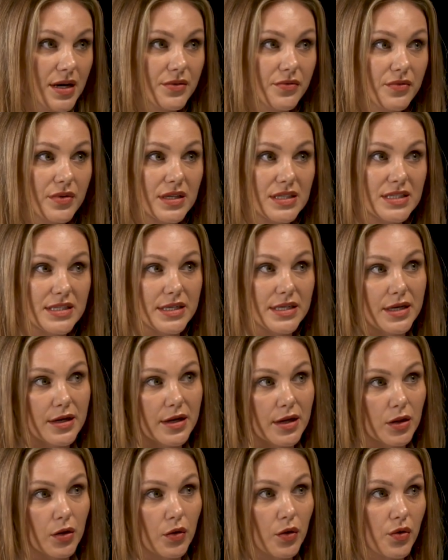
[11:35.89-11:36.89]
We see a
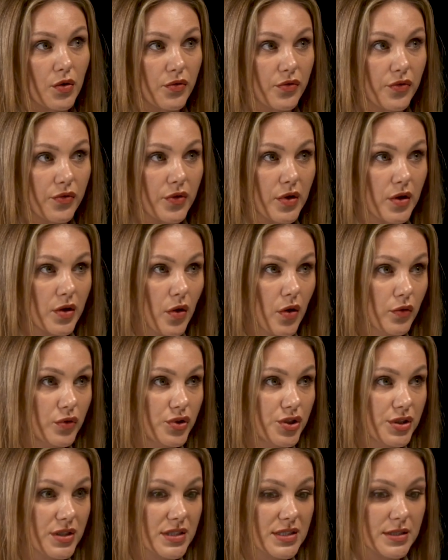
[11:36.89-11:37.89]
lot of
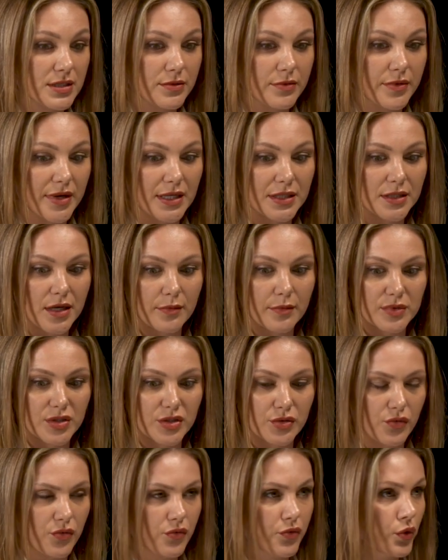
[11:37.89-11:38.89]
coaches when it comes to
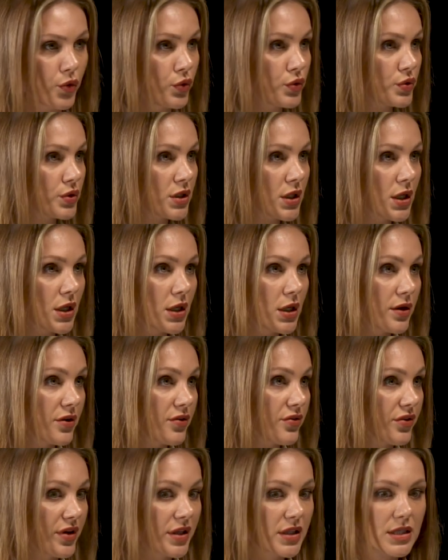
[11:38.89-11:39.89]
food,
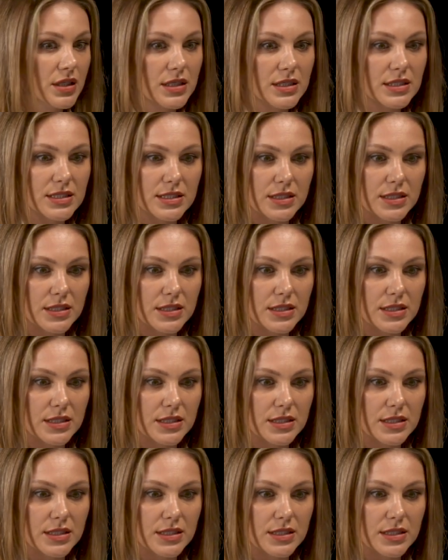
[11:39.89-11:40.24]
fitness,